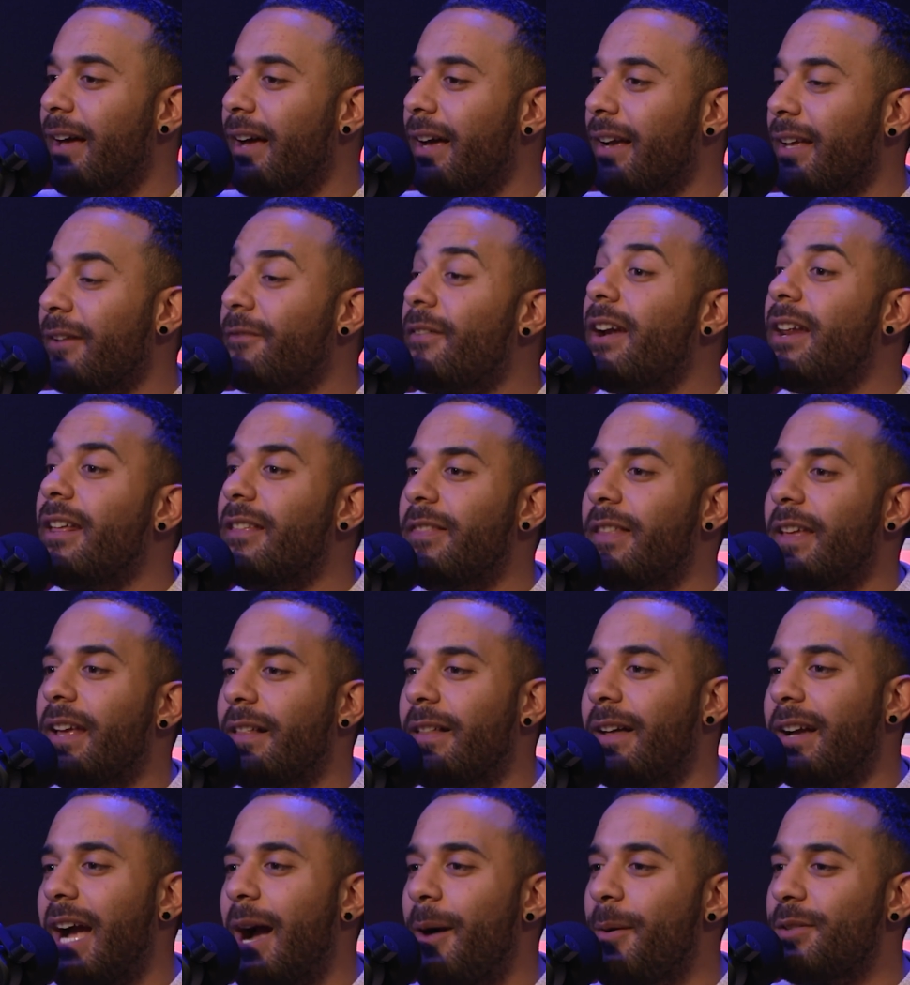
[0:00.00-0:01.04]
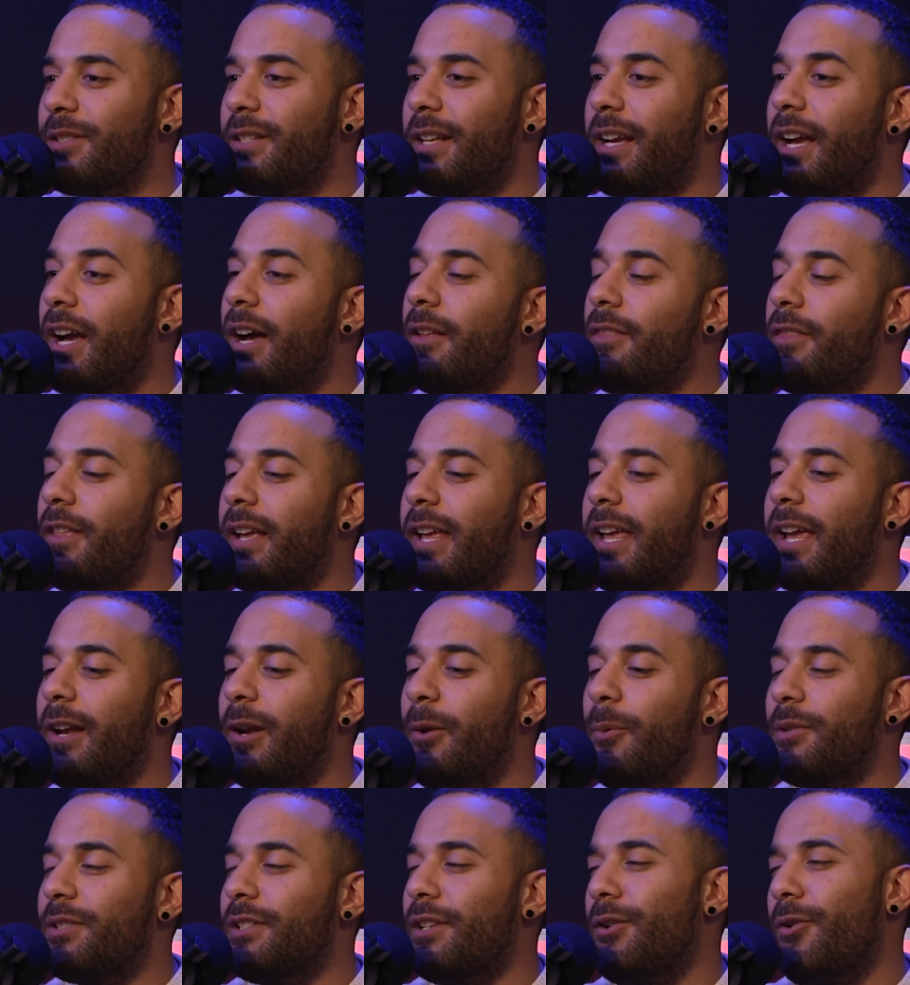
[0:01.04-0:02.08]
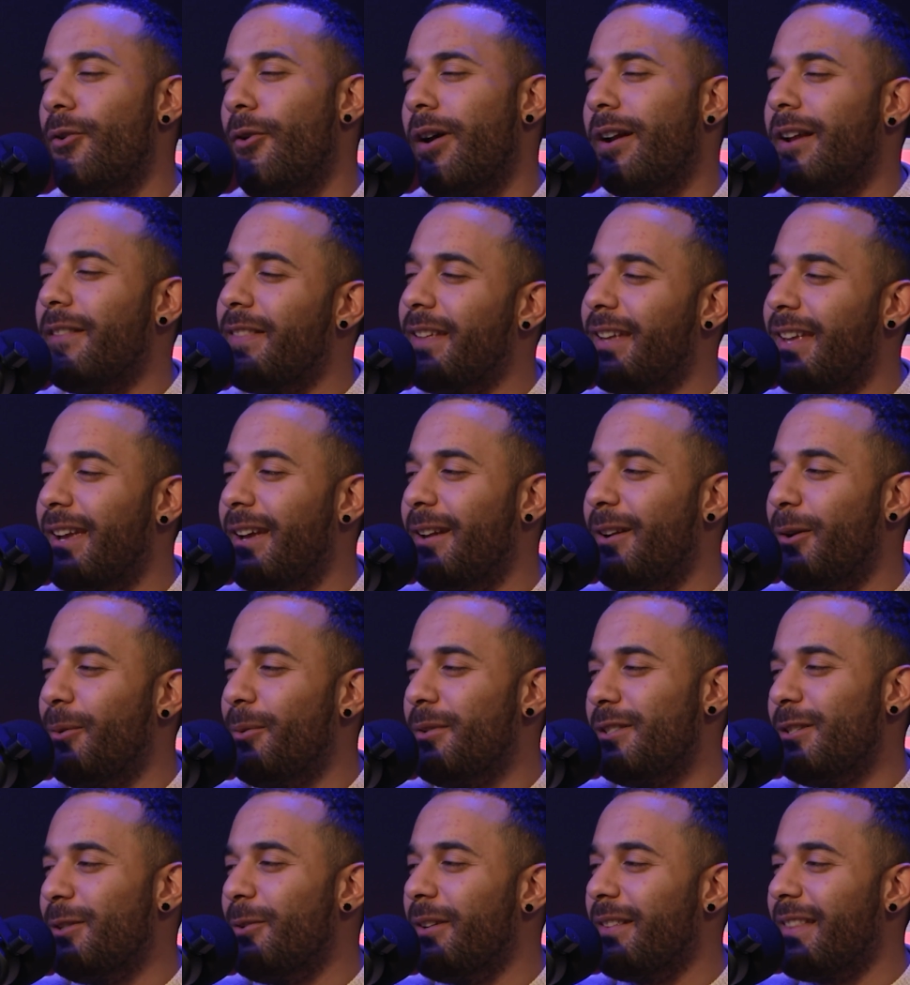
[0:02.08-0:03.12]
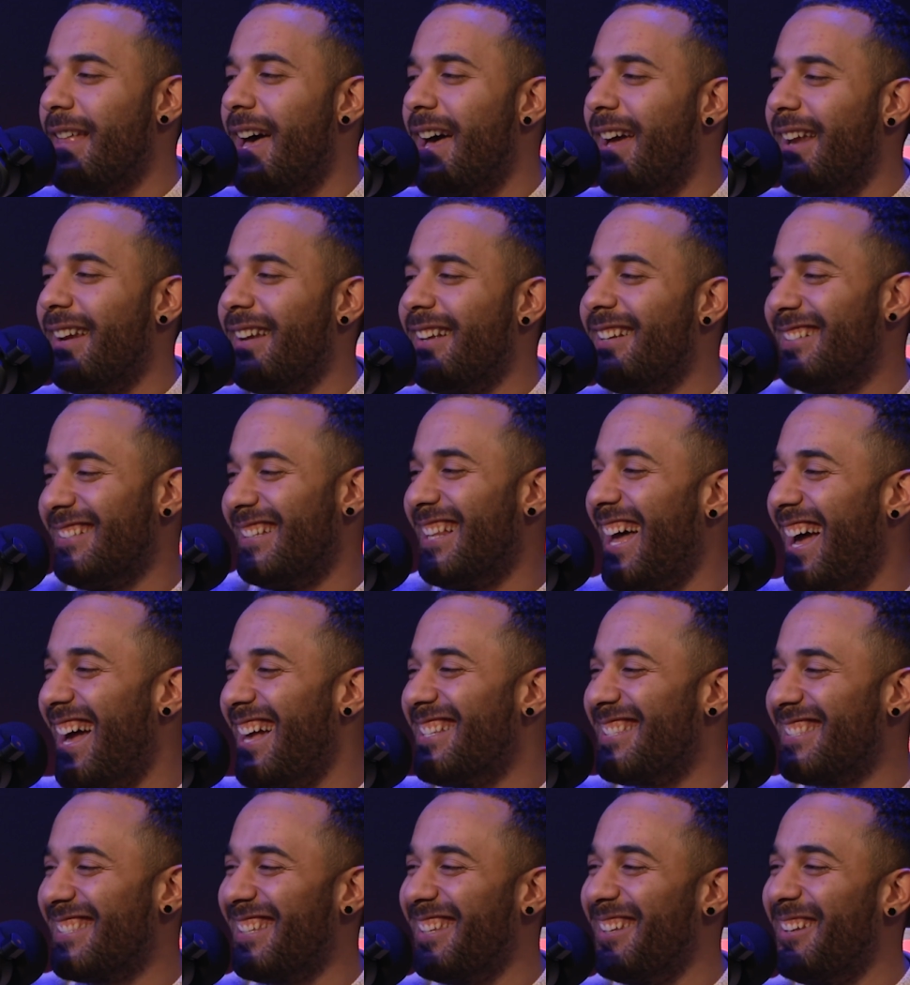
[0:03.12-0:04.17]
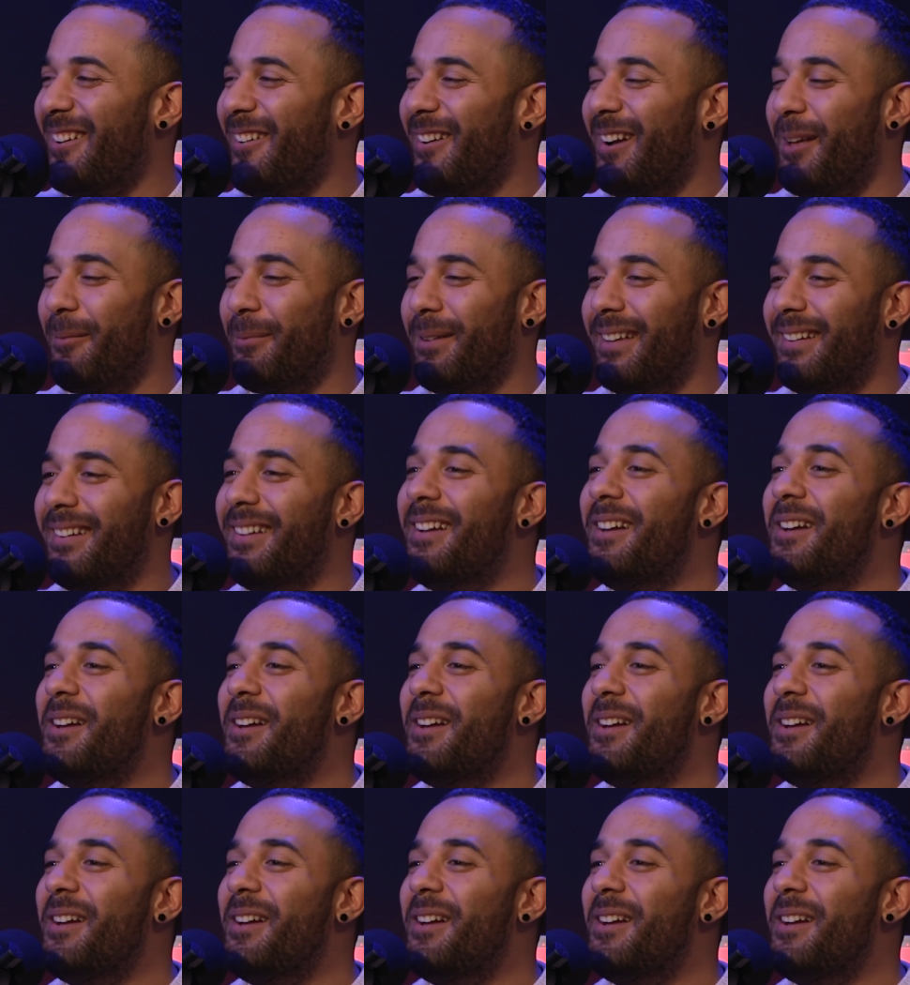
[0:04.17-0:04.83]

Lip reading: Like if anything, like I was like the kid who was annoyed at the kid who was doing that in class. You know what I mean?